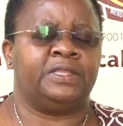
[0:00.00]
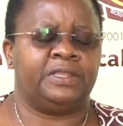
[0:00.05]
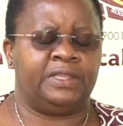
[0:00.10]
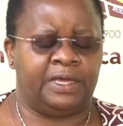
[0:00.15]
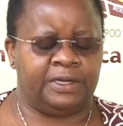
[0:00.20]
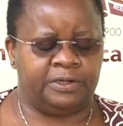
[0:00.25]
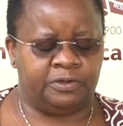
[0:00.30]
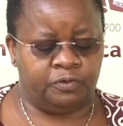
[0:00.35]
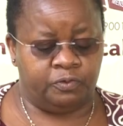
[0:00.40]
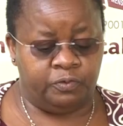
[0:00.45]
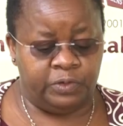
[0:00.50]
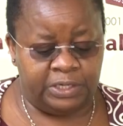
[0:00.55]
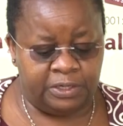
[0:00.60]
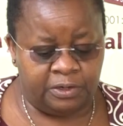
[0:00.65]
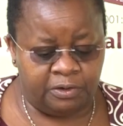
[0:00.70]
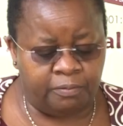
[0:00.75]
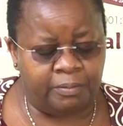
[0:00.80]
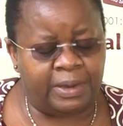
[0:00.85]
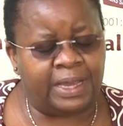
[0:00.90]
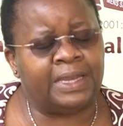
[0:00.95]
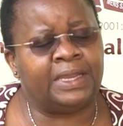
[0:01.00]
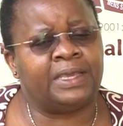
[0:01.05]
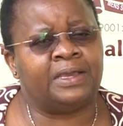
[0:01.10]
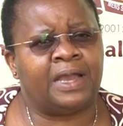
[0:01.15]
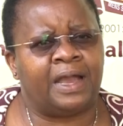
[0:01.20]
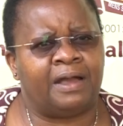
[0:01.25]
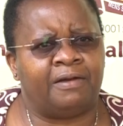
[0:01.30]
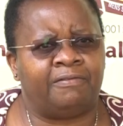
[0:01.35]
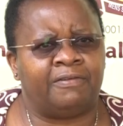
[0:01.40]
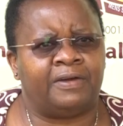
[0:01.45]
that we normally
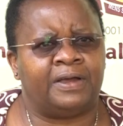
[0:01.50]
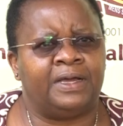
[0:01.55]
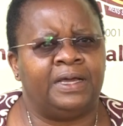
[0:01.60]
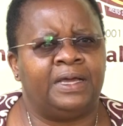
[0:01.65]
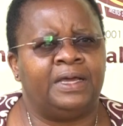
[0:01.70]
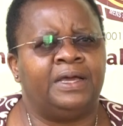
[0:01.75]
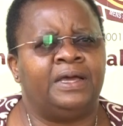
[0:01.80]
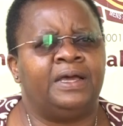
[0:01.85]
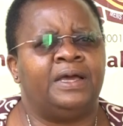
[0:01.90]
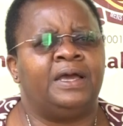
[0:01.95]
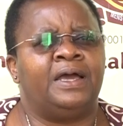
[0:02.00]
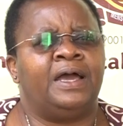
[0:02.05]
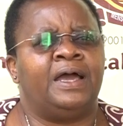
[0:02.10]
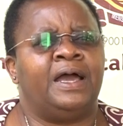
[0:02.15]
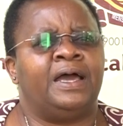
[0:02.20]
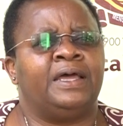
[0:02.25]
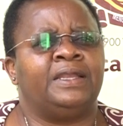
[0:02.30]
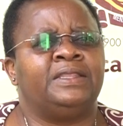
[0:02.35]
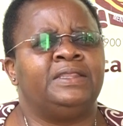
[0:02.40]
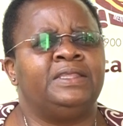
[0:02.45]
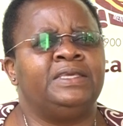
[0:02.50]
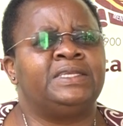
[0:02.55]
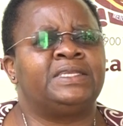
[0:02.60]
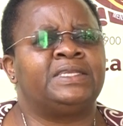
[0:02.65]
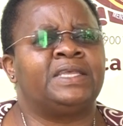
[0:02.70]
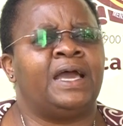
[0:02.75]
cover. And these